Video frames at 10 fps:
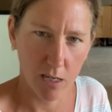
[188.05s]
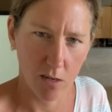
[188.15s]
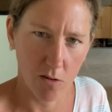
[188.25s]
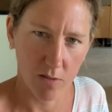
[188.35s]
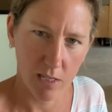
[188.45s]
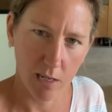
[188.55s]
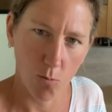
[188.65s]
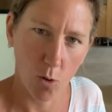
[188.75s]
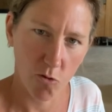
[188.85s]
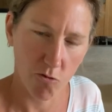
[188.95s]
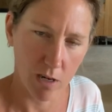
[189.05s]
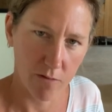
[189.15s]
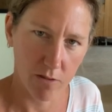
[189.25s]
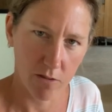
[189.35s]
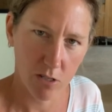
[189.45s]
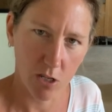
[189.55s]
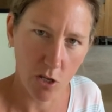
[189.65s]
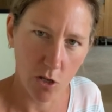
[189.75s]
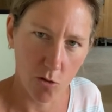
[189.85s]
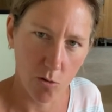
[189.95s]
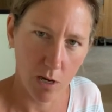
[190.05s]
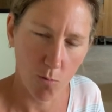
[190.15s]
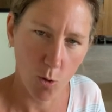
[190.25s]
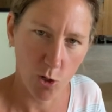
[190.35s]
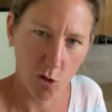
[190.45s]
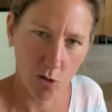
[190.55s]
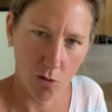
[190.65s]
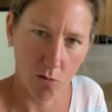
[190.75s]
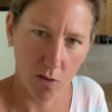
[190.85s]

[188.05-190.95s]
and obviously what's relevant to you and what your goals